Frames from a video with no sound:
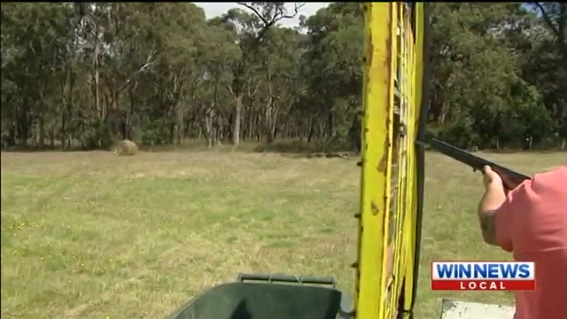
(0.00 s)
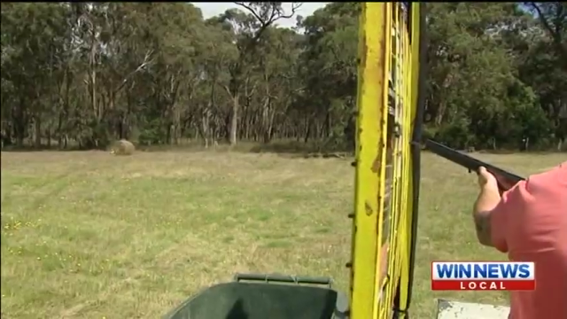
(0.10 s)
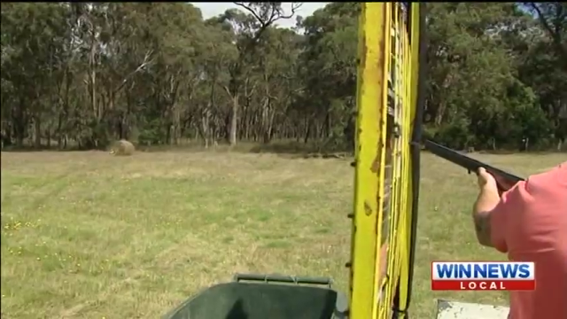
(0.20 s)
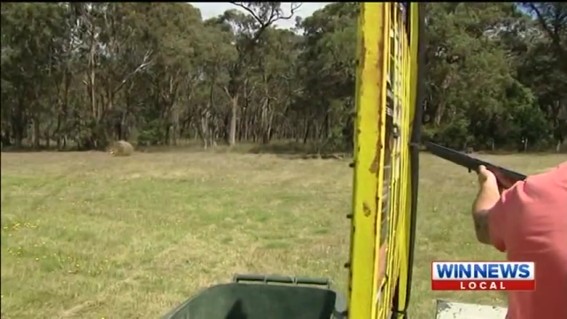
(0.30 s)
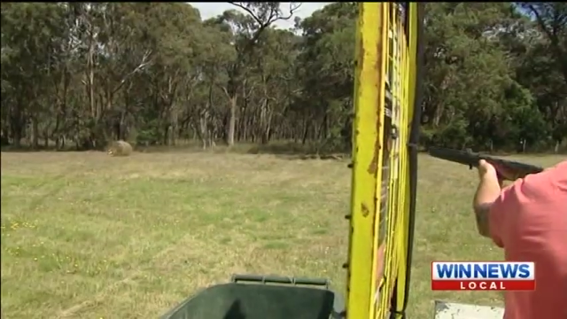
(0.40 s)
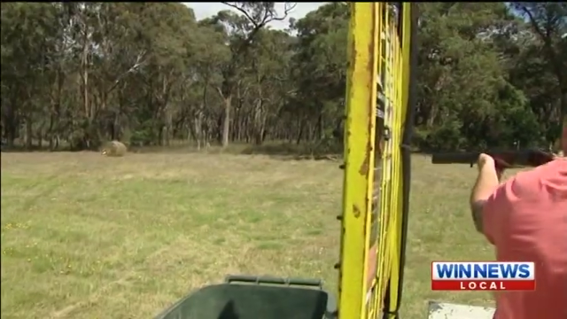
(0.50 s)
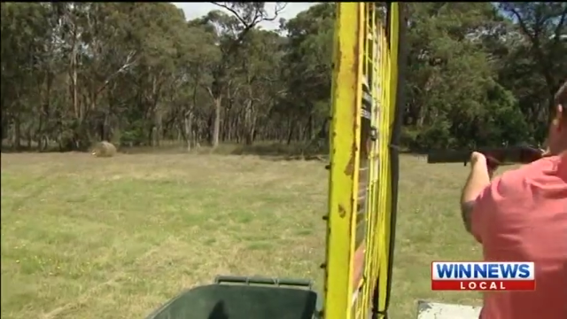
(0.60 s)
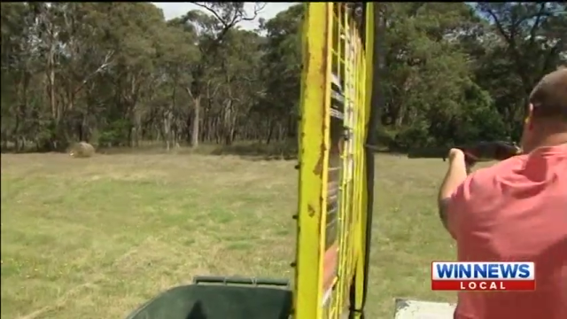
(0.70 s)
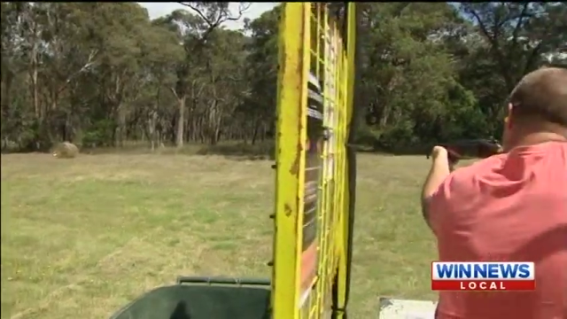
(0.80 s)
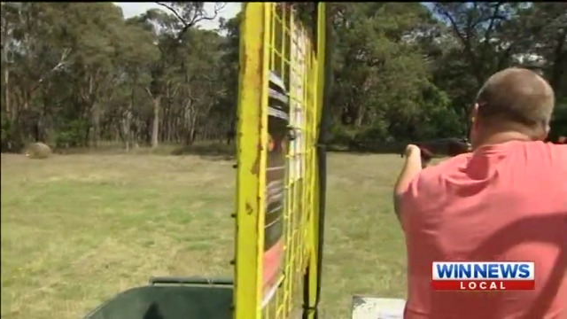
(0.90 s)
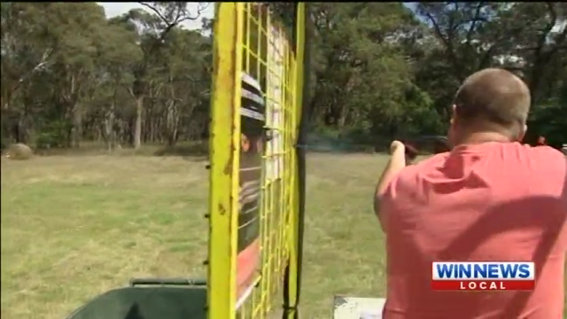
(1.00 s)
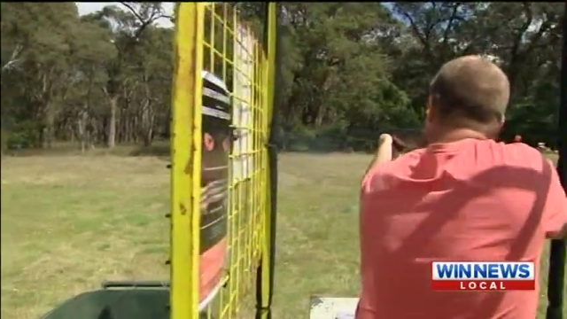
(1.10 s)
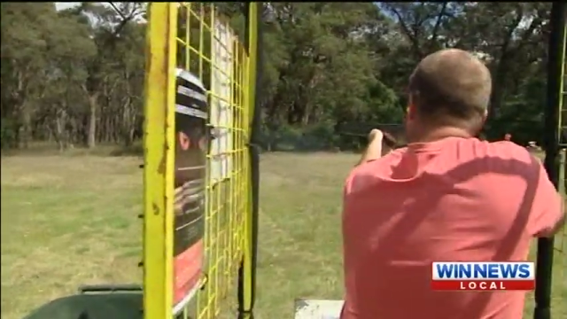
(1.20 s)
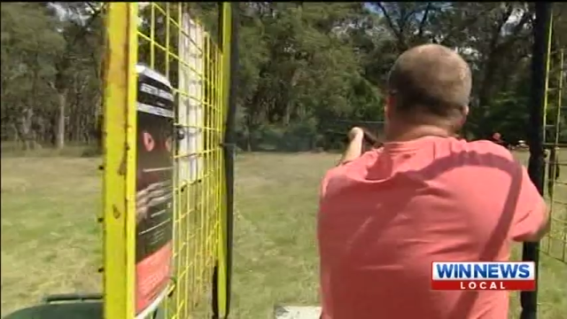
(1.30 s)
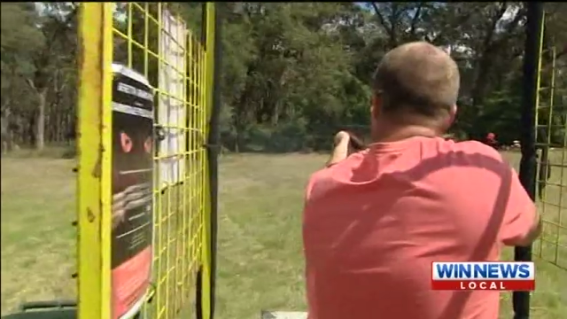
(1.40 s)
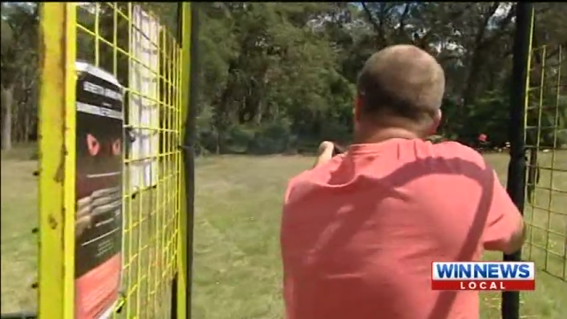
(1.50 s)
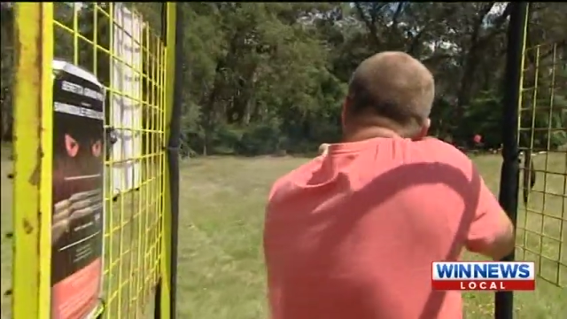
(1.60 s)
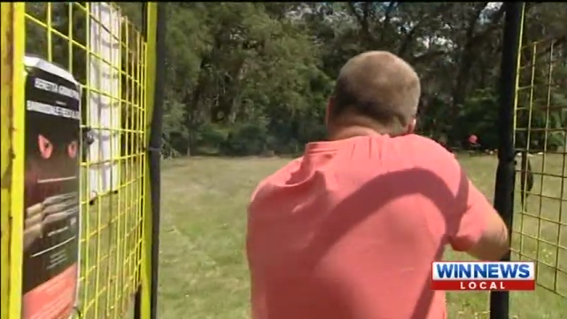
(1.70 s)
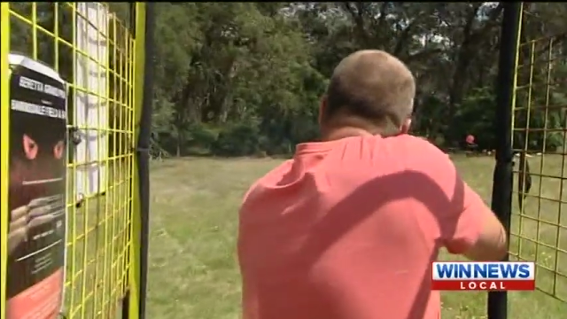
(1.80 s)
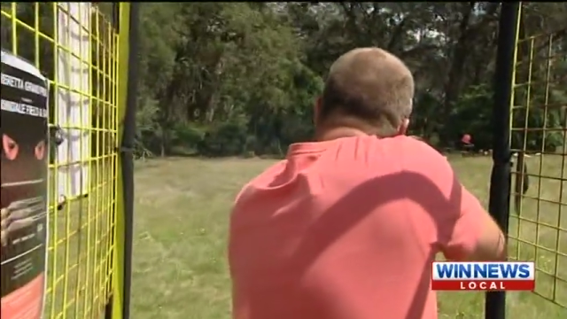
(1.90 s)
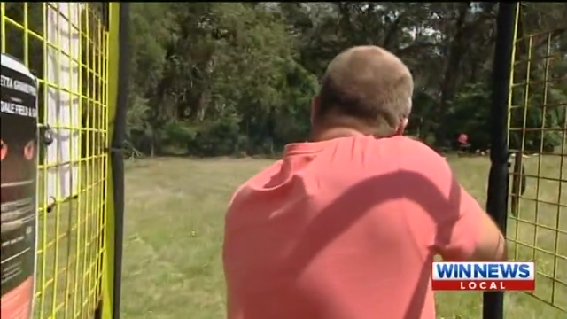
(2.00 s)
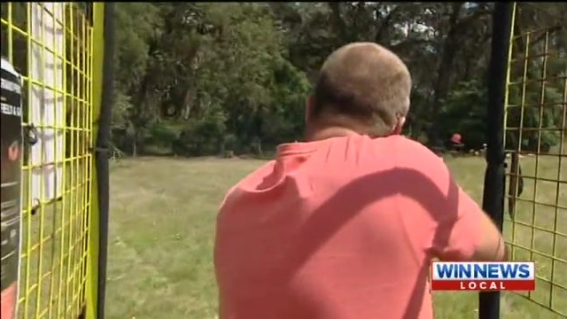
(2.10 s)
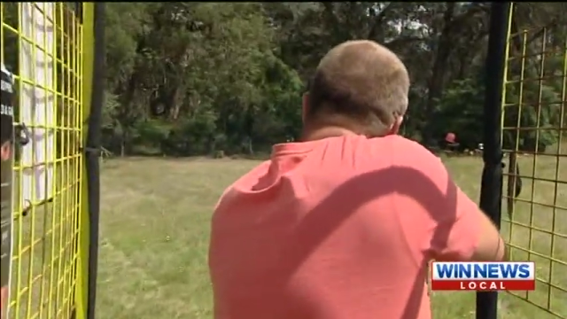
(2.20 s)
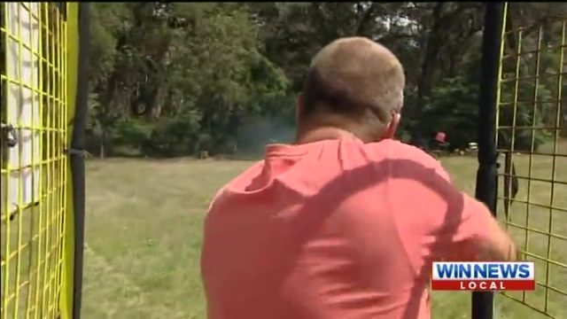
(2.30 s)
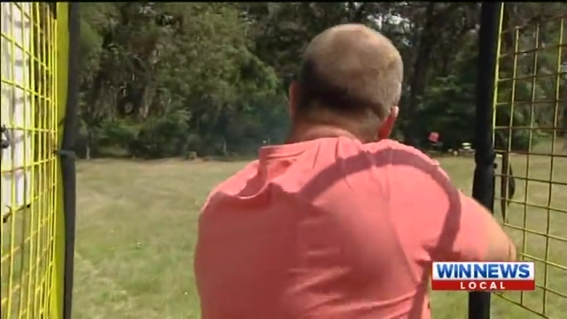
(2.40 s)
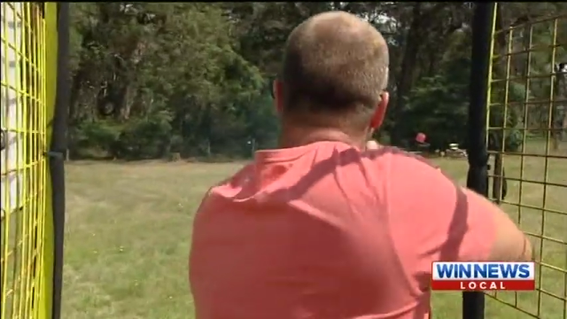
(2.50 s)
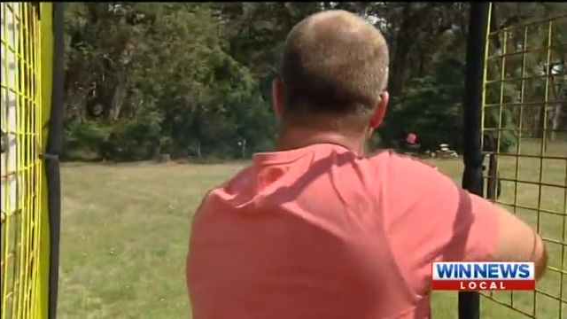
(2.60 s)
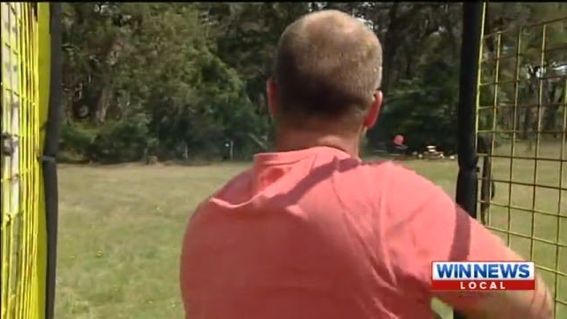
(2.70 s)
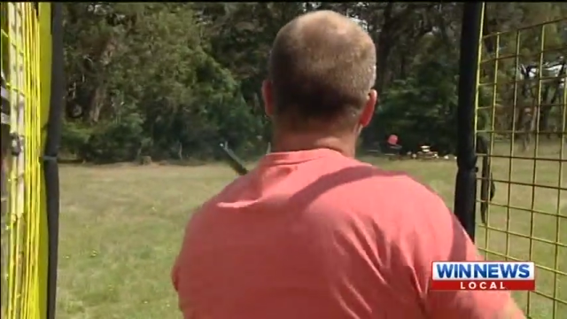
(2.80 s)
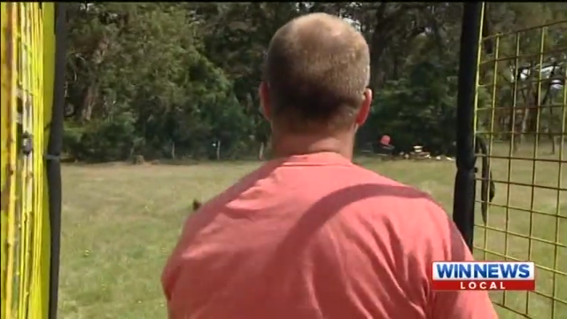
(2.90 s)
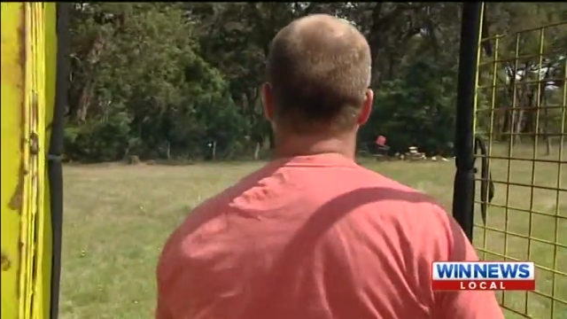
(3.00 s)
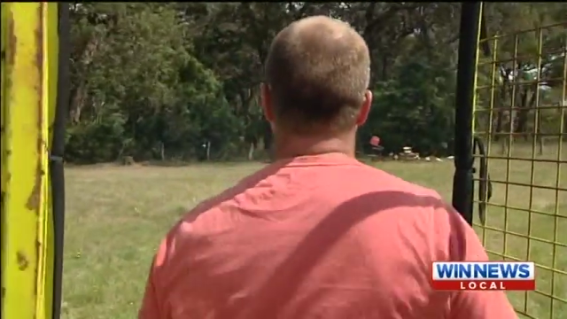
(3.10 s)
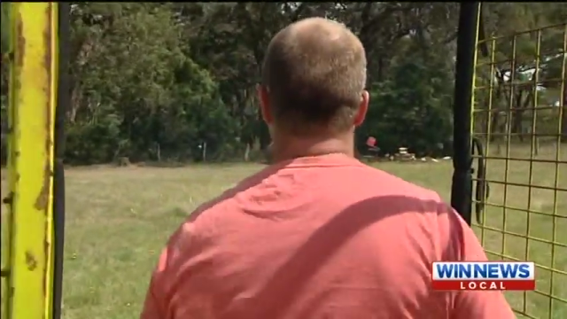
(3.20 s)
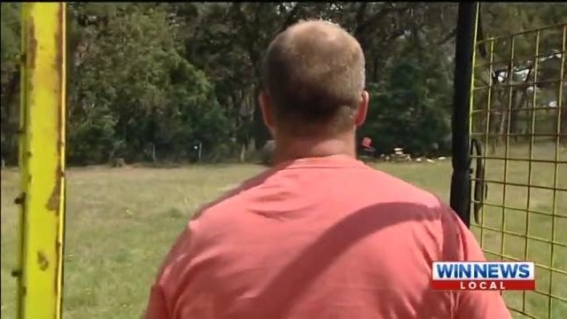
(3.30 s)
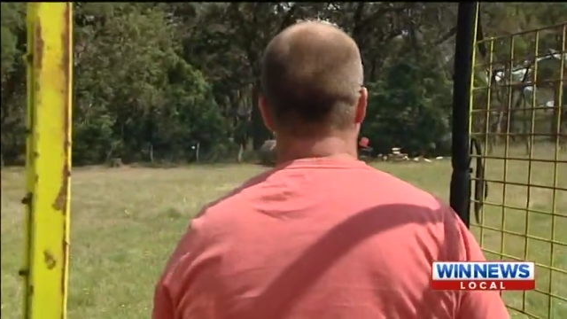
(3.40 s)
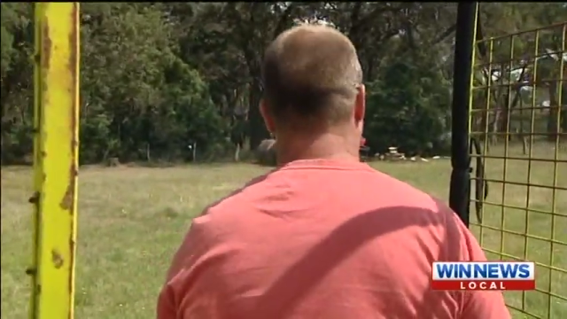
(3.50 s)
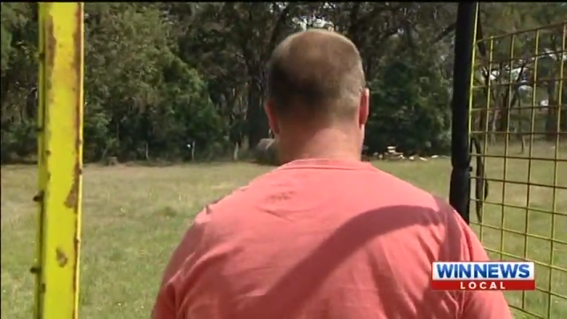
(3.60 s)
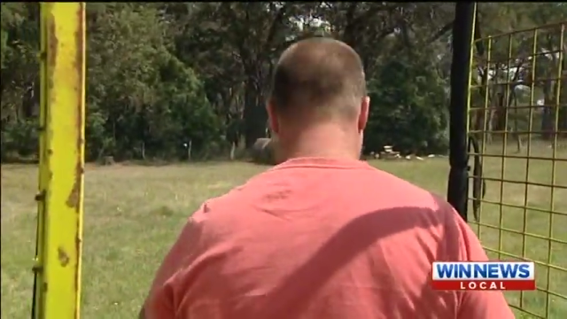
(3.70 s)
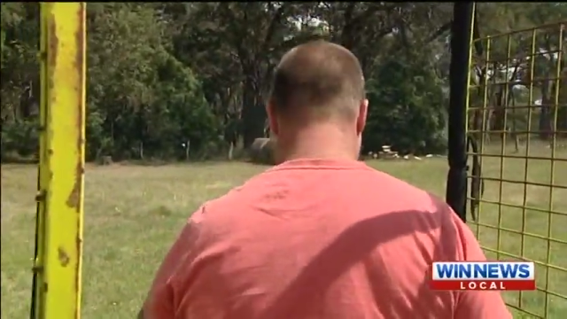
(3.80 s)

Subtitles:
(no speaker visible)